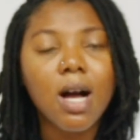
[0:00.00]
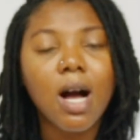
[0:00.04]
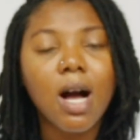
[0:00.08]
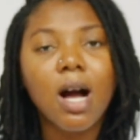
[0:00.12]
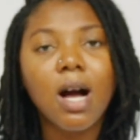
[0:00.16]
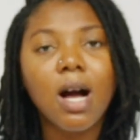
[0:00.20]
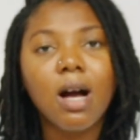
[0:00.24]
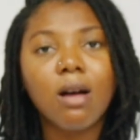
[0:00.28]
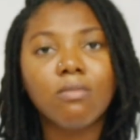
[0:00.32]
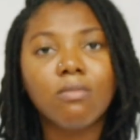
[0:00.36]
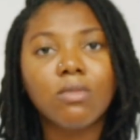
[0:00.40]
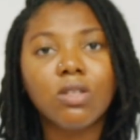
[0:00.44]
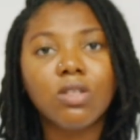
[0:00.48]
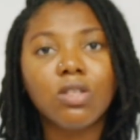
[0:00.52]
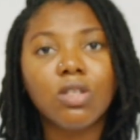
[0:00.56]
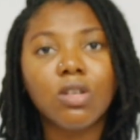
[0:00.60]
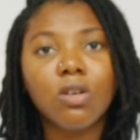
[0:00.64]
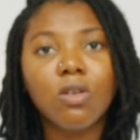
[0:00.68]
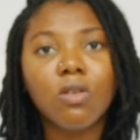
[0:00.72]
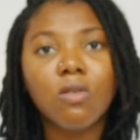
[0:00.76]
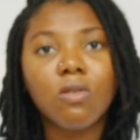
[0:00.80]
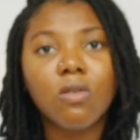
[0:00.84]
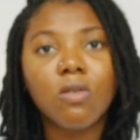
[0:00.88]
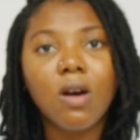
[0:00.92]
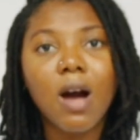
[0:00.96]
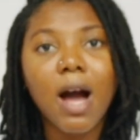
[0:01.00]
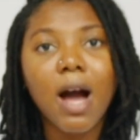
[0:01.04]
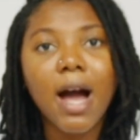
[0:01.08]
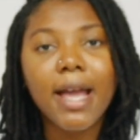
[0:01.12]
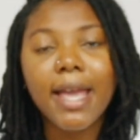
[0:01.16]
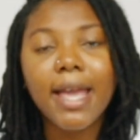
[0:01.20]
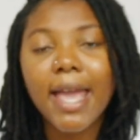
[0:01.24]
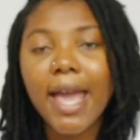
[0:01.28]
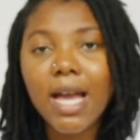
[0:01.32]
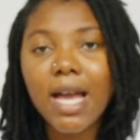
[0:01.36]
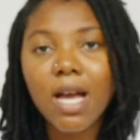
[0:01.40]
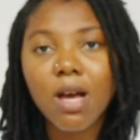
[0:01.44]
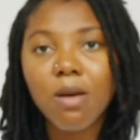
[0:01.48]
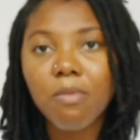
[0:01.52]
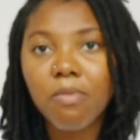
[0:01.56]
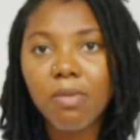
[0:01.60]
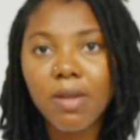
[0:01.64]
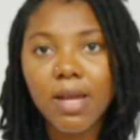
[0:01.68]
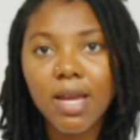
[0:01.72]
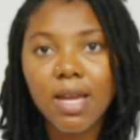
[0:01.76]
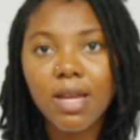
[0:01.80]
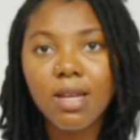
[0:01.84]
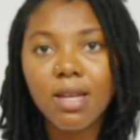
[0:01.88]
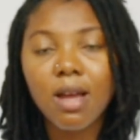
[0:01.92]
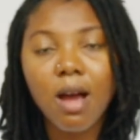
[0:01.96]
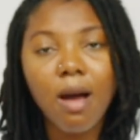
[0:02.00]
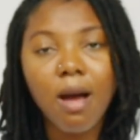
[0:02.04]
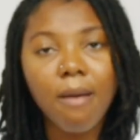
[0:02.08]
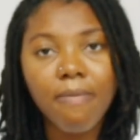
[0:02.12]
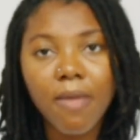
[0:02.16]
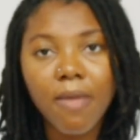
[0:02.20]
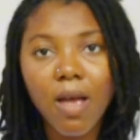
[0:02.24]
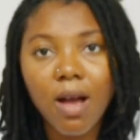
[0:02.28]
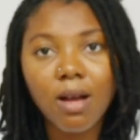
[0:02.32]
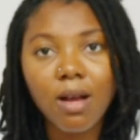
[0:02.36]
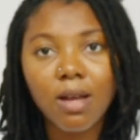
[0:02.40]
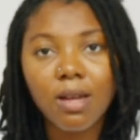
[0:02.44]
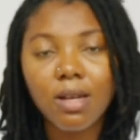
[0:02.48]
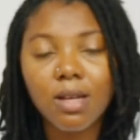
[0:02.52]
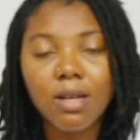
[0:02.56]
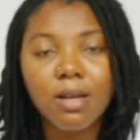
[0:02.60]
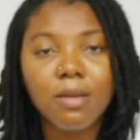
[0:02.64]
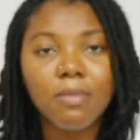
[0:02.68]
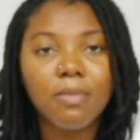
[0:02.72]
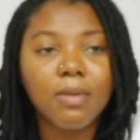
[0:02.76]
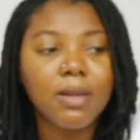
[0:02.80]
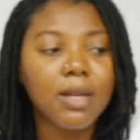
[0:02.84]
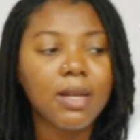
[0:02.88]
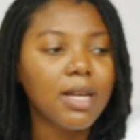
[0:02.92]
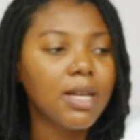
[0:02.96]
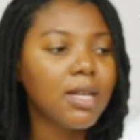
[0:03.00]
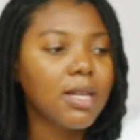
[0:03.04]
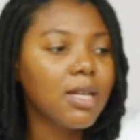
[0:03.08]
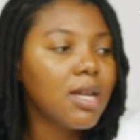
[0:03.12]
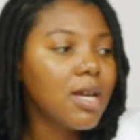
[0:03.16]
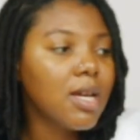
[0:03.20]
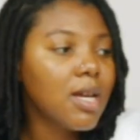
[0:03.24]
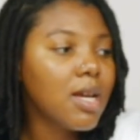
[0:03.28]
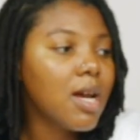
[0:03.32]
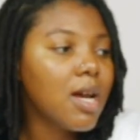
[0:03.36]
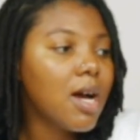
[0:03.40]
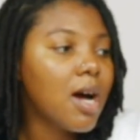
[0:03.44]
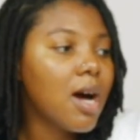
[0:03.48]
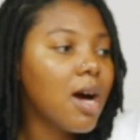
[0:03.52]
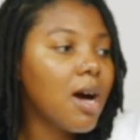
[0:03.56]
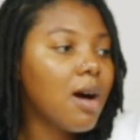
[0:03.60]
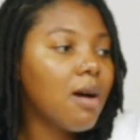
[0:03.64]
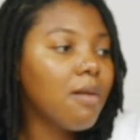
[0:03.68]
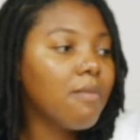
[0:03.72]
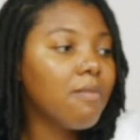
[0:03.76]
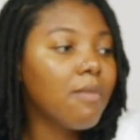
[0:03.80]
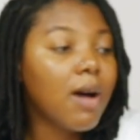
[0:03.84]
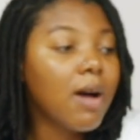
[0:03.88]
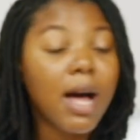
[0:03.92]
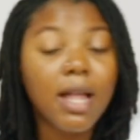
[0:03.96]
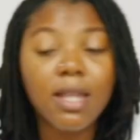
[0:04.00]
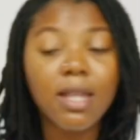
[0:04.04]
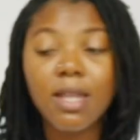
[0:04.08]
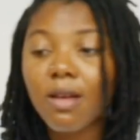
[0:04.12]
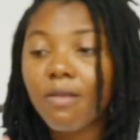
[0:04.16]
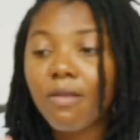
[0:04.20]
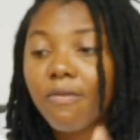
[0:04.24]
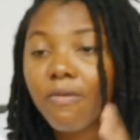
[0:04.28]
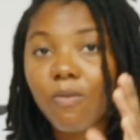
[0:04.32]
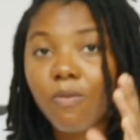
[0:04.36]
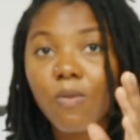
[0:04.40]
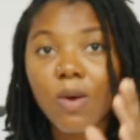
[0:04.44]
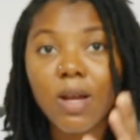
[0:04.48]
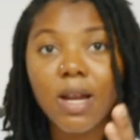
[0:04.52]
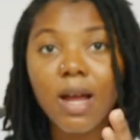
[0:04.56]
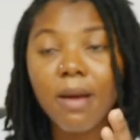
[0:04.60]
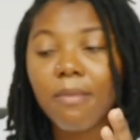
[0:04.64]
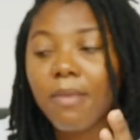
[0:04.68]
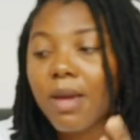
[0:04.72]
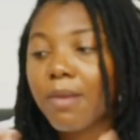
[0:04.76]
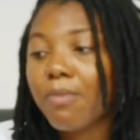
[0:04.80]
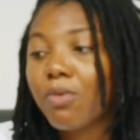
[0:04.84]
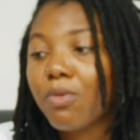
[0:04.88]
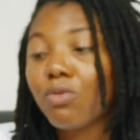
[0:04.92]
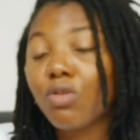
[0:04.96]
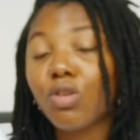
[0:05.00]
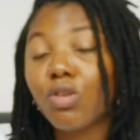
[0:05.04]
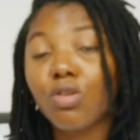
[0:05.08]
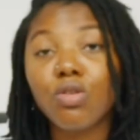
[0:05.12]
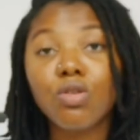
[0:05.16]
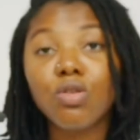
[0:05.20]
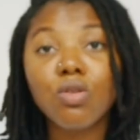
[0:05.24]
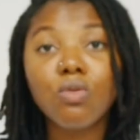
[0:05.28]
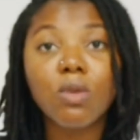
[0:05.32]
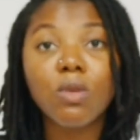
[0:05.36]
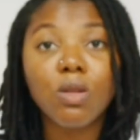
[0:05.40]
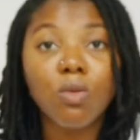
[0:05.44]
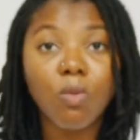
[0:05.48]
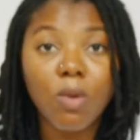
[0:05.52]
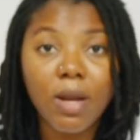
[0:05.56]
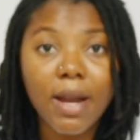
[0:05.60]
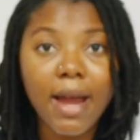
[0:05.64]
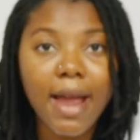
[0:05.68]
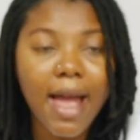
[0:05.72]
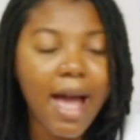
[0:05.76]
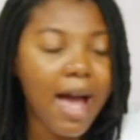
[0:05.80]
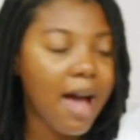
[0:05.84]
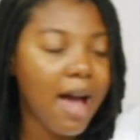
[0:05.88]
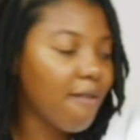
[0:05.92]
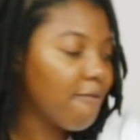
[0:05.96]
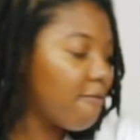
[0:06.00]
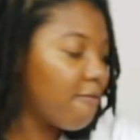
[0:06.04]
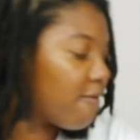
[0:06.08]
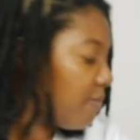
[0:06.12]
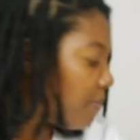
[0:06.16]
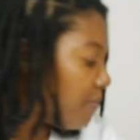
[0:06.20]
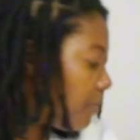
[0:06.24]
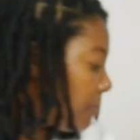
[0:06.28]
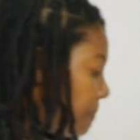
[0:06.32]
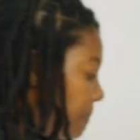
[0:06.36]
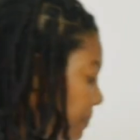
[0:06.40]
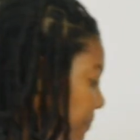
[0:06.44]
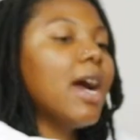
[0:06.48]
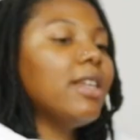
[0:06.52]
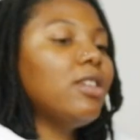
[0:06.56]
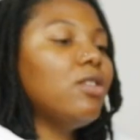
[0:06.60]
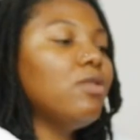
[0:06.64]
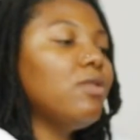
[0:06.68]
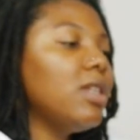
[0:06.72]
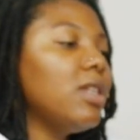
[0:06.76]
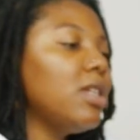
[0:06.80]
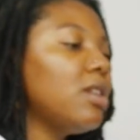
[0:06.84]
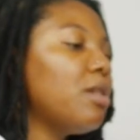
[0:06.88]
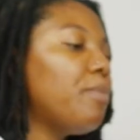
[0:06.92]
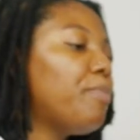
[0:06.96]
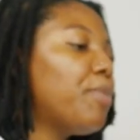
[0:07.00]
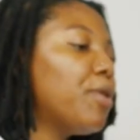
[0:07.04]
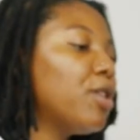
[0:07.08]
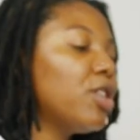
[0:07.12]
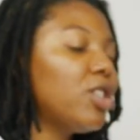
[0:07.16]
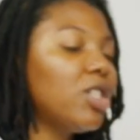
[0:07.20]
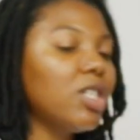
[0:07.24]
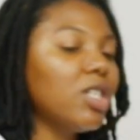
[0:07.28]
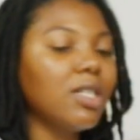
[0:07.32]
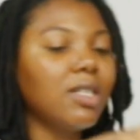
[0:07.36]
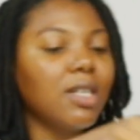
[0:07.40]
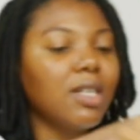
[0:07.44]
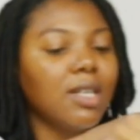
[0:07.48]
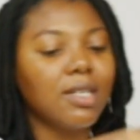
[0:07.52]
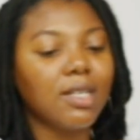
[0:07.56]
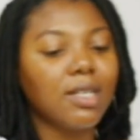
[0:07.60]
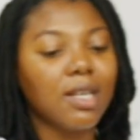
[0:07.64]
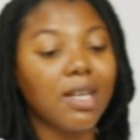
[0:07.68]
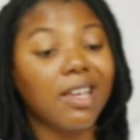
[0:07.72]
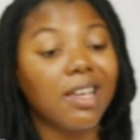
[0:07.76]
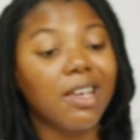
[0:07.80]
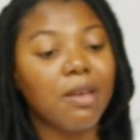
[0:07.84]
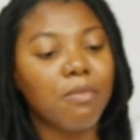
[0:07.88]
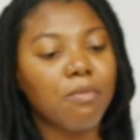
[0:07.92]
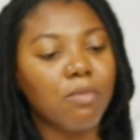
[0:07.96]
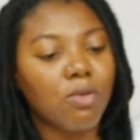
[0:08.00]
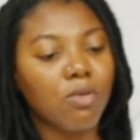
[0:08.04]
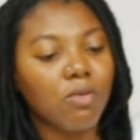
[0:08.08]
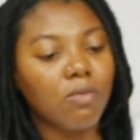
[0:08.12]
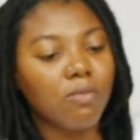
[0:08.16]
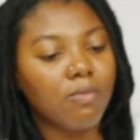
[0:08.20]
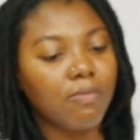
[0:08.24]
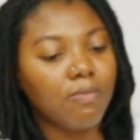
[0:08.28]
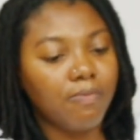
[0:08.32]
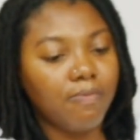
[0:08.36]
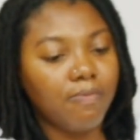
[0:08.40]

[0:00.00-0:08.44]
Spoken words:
So I can't complain. I'm not gonna complain. I love what I'm able to do with what I have. I do need a purchase is a gimbal.